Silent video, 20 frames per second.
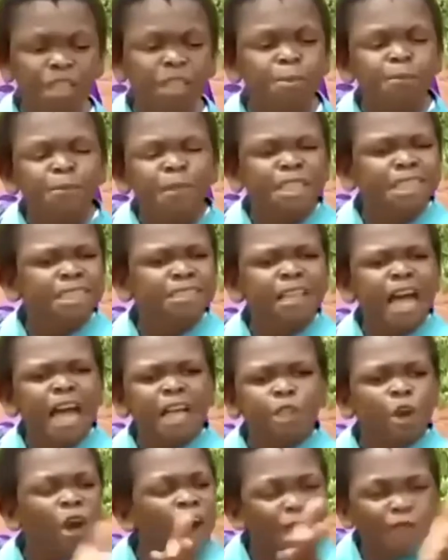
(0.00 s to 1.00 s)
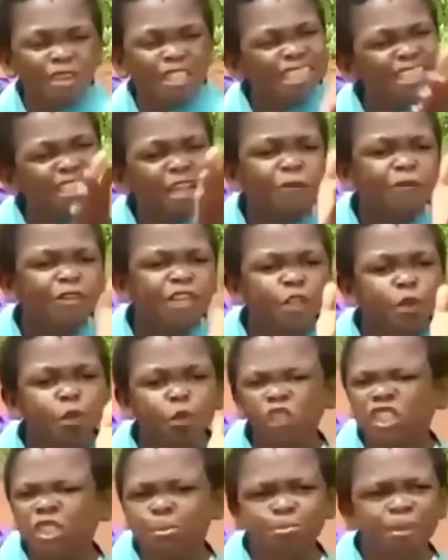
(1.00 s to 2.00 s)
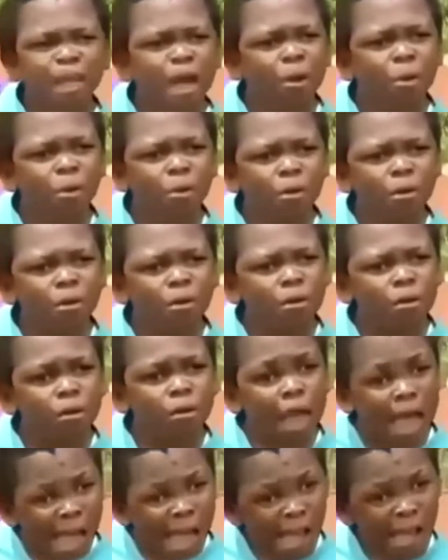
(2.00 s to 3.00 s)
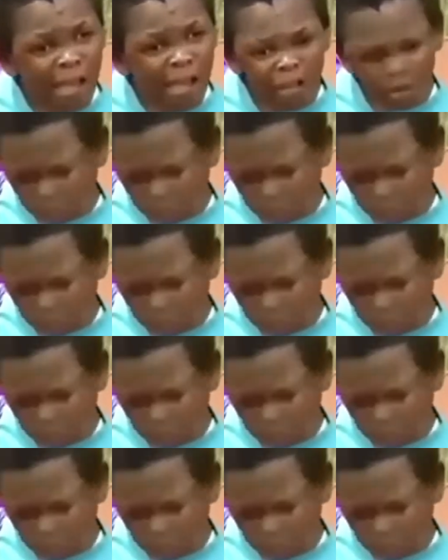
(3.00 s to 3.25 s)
Please, I don't have any time for any gossip now. Eh?